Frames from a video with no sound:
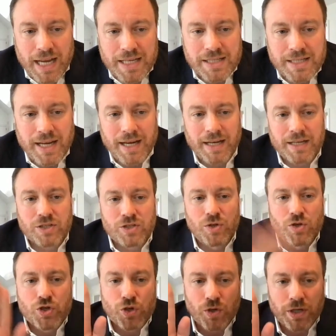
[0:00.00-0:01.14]
NASDAQ, it's two
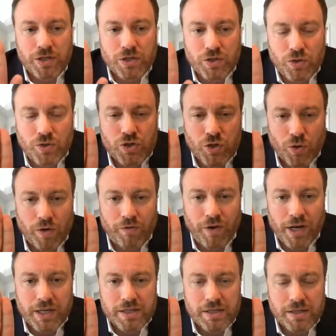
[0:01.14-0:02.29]

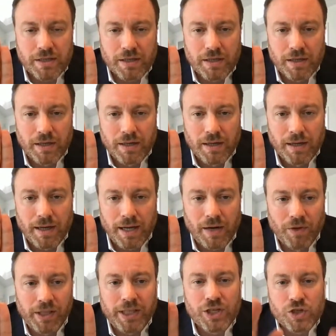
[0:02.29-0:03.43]
storefronts and
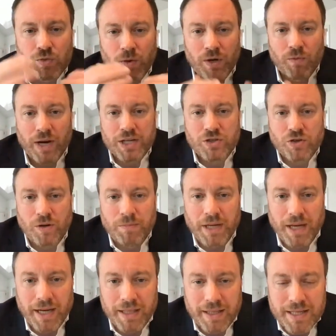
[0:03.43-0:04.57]
really just one restaurant
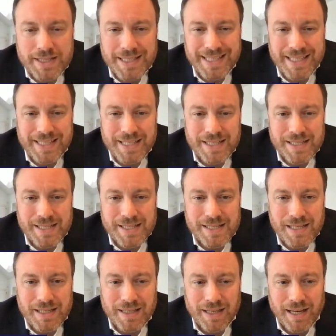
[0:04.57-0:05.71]
behind. That's the
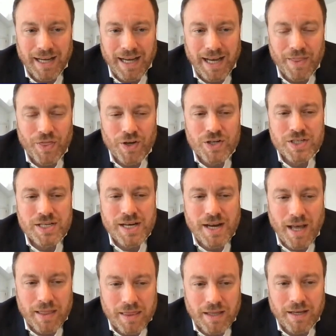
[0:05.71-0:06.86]
DTCC. And there's
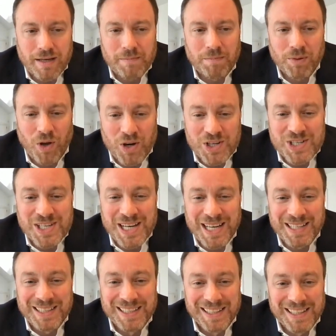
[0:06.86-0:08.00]
nothing
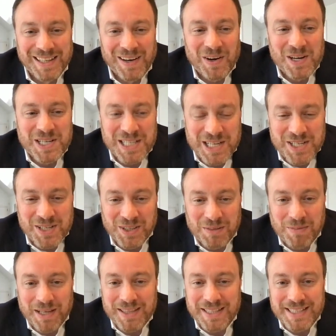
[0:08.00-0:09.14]
blockchain or digital
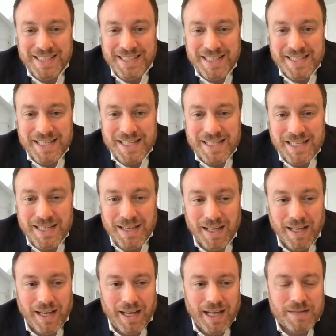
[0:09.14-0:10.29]
about the DTCC.
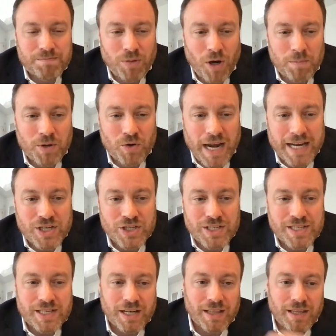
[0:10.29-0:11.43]
It's Bob Cratchit
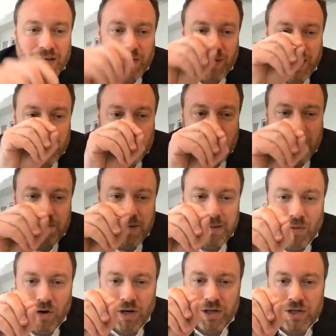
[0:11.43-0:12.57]
sitting there writing JP
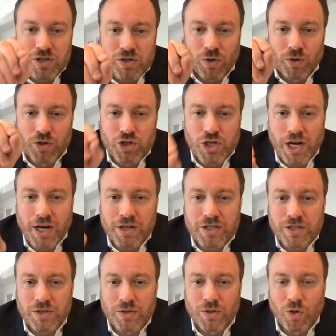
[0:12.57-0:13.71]
Morgan sold
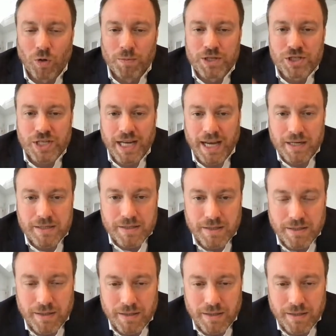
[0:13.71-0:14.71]
shares to Goldman Sachs.